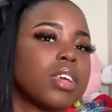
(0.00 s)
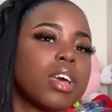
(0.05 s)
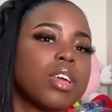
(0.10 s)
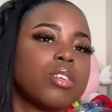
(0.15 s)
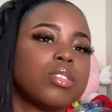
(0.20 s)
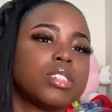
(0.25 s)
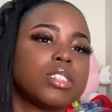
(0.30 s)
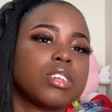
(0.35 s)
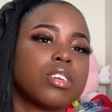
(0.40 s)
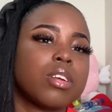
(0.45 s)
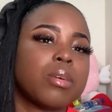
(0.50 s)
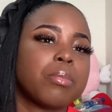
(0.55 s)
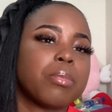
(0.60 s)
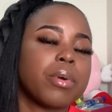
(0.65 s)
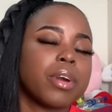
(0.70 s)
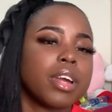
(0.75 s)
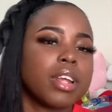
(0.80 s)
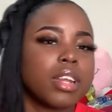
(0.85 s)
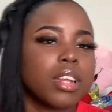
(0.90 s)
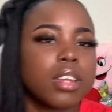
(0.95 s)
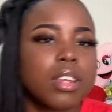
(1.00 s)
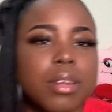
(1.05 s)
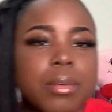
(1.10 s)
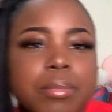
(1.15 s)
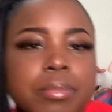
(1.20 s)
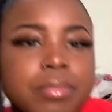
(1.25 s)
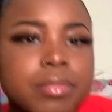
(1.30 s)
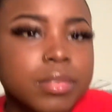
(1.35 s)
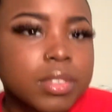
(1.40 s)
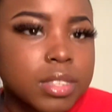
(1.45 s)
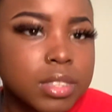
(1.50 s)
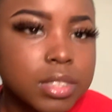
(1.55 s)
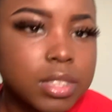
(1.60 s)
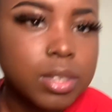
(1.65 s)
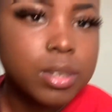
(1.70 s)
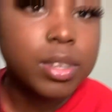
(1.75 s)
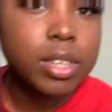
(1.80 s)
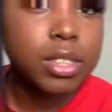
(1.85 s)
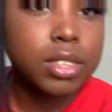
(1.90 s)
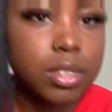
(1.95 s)
You're just gonna braid it till you
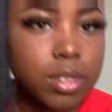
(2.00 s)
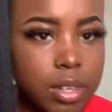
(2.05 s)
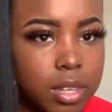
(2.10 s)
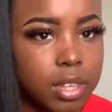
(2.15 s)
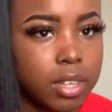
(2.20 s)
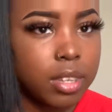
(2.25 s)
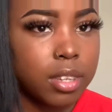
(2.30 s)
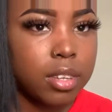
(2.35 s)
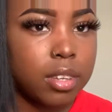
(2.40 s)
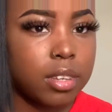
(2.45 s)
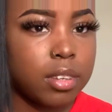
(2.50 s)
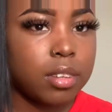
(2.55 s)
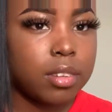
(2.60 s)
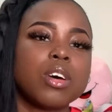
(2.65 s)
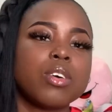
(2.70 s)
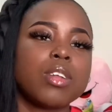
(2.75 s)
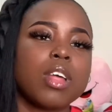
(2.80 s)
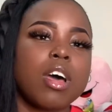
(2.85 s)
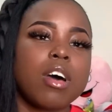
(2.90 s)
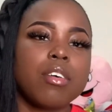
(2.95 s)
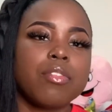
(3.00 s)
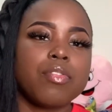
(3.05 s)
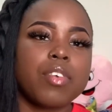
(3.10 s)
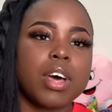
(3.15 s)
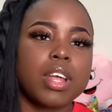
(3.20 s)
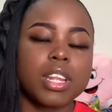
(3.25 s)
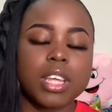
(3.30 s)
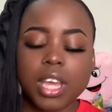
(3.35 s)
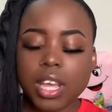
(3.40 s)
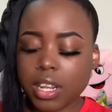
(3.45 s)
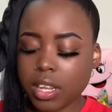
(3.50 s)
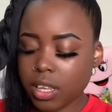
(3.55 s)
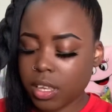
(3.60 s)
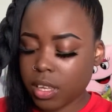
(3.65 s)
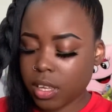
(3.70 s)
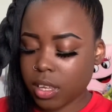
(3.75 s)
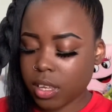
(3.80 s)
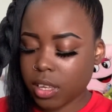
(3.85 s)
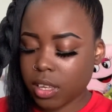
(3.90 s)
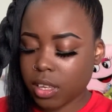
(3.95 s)
get to the end. now I'm finally at the
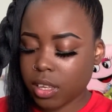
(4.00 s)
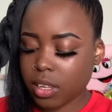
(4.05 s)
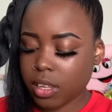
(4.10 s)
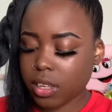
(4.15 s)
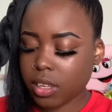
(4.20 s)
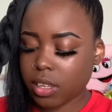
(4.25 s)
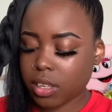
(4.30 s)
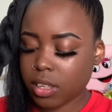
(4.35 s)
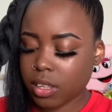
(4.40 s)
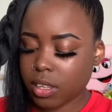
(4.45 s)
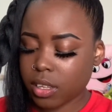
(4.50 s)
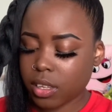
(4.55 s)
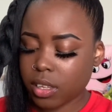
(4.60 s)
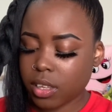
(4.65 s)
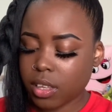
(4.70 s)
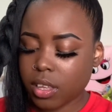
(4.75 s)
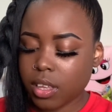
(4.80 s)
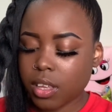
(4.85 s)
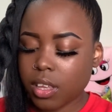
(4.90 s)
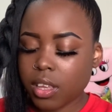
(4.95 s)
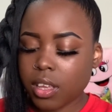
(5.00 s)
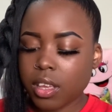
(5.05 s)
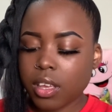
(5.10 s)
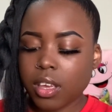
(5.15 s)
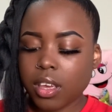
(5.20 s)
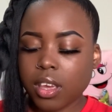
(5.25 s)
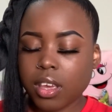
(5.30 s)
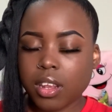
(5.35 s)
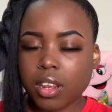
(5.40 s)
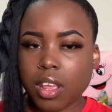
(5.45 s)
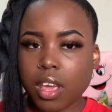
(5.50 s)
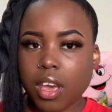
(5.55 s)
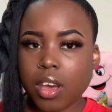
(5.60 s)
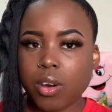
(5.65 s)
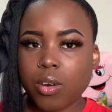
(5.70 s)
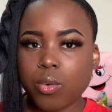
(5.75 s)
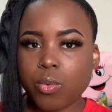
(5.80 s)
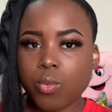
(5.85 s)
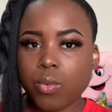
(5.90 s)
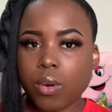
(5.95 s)
end. And
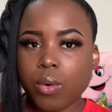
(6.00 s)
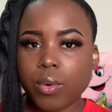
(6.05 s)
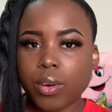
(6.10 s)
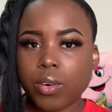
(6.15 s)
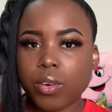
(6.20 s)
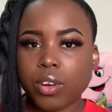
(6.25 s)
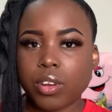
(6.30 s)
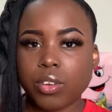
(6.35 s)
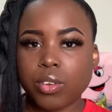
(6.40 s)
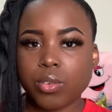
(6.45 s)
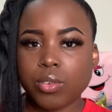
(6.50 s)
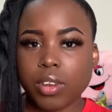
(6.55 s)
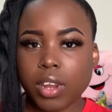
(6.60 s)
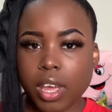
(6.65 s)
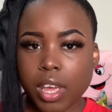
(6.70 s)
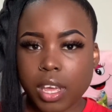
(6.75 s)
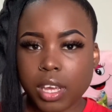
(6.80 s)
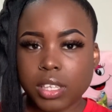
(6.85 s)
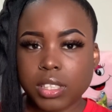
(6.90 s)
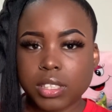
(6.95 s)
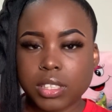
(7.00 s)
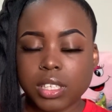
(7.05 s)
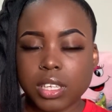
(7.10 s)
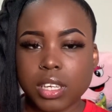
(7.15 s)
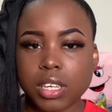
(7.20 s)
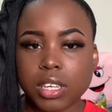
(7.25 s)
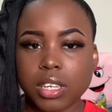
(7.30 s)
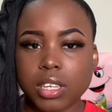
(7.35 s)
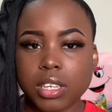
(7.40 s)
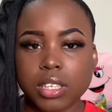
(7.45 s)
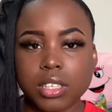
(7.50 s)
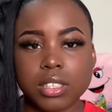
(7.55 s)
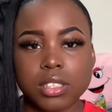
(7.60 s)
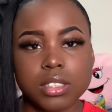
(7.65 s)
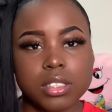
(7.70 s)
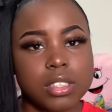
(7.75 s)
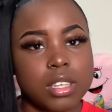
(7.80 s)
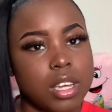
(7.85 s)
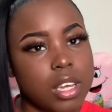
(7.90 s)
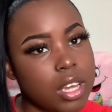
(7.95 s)
now what we're gonna do next
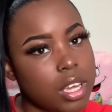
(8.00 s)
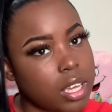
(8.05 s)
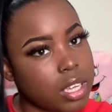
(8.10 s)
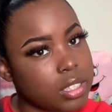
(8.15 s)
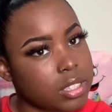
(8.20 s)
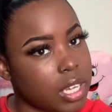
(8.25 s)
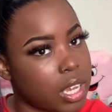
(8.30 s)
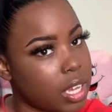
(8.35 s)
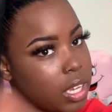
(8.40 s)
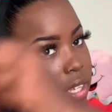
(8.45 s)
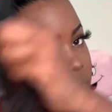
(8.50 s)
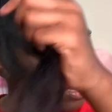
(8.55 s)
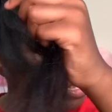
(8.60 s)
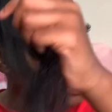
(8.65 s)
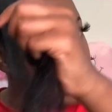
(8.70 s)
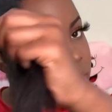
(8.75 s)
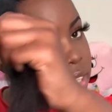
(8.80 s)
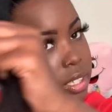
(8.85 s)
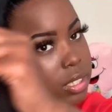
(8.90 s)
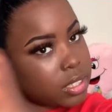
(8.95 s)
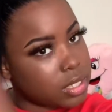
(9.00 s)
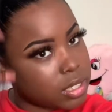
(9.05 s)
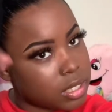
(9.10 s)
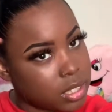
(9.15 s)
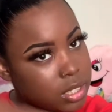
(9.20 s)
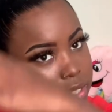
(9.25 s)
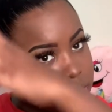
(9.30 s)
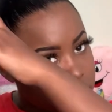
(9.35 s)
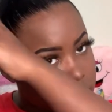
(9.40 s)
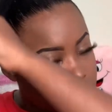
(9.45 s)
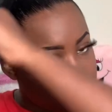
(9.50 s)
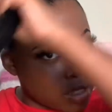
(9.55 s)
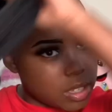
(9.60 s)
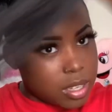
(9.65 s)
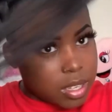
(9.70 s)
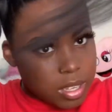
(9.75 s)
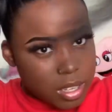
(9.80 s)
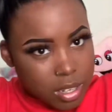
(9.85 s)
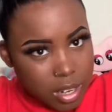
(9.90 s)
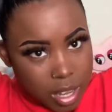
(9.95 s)
is take this.
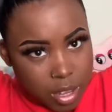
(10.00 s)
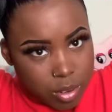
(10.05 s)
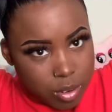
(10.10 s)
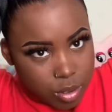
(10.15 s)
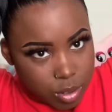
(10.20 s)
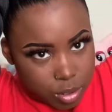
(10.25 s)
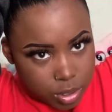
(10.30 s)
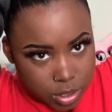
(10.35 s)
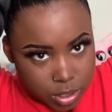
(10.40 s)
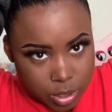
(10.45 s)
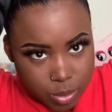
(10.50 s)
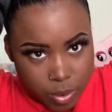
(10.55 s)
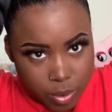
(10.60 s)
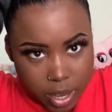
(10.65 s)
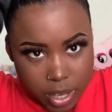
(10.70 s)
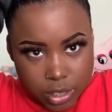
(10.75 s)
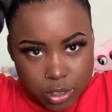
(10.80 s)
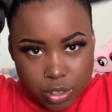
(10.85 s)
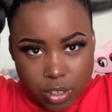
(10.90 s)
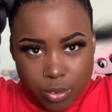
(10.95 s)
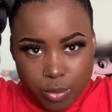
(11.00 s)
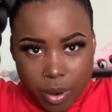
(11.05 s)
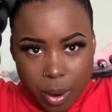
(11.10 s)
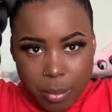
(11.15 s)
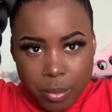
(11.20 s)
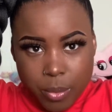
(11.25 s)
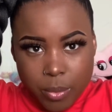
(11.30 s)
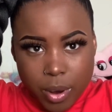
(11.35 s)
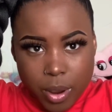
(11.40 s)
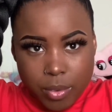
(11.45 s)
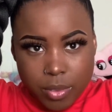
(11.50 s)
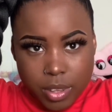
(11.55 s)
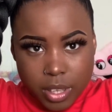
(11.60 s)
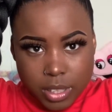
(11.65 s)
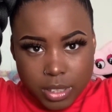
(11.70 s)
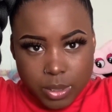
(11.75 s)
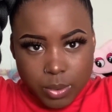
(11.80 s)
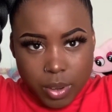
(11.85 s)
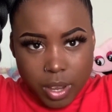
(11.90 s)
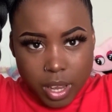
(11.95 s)
Now you can do this two ways. You can wrap it around this
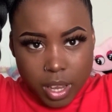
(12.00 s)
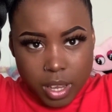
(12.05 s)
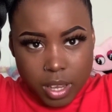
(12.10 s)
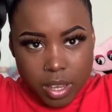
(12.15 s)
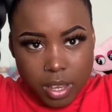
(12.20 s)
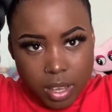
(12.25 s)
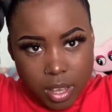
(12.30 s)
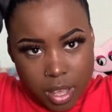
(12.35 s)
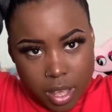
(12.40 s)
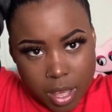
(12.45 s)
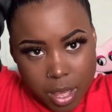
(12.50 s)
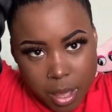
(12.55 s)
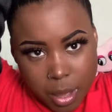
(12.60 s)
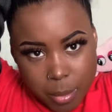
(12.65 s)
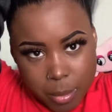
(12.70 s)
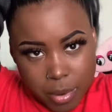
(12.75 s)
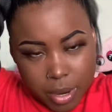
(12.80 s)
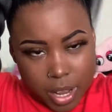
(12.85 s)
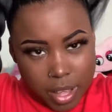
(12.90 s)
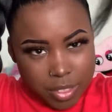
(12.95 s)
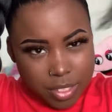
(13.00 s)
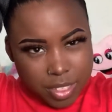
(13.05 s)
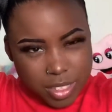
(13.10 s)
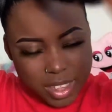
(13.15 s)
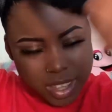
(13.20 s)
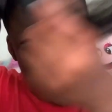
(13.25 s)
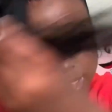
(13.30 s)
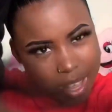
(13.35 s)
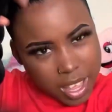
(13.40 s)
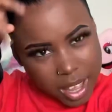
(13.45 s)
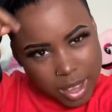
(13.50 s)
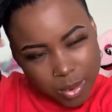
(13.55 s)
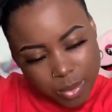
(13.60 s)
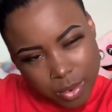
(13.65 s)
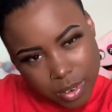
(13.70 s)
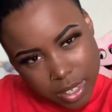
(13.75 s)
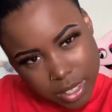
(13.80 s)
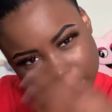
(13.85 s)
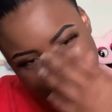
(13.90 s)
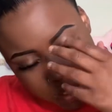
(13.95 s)
way, but I think I
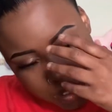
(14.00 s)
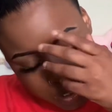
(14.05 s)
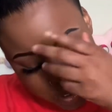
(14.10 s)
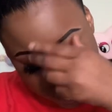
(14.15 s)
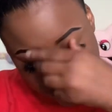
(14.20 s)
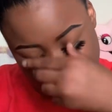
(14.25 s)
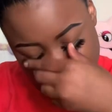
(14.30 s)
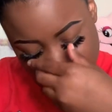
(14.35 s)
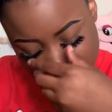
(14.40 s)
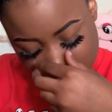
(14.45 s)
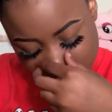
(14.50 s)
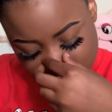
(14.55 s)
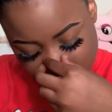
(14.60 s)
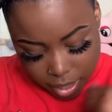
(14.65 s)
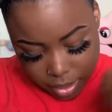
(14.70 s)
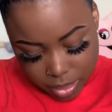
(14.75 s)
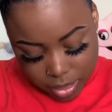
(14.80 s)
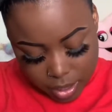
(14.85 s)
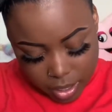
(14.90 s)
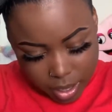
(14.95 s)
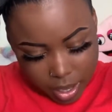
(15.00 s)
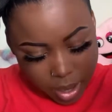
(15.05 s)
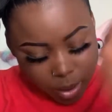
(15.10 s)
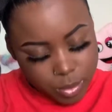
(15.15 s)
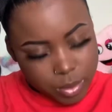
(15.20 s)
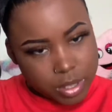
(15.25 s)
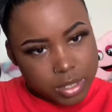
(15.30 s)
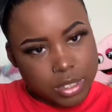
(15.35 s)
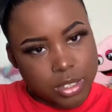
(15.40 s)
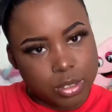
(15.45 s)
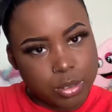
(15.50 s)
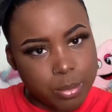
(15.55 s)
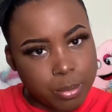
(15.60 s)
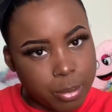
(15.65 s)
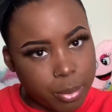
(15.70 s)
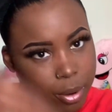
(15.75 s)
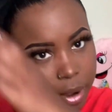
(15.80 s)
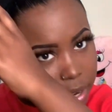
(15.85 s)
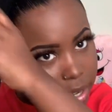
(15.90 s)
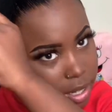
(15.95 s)
want to
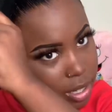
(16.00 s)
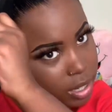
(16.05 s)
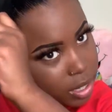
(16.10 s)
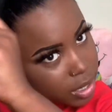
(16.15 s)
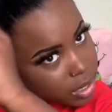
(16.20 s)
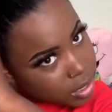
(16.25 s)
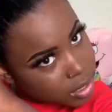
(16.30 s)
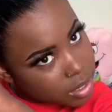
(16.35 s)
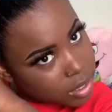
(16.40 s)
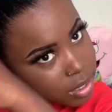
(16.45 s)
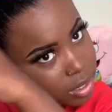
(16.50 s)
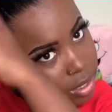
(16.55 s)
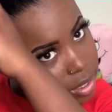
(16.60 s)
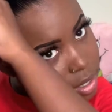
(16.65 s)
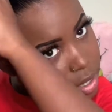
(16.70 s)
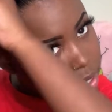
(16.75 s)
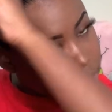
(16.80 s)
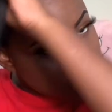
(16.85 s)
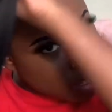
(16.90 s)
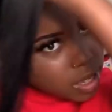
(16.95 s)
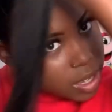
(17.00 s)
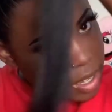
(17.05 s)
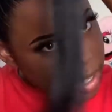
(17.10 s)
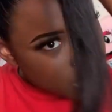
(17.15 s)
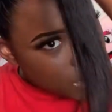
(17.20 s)
braid it and then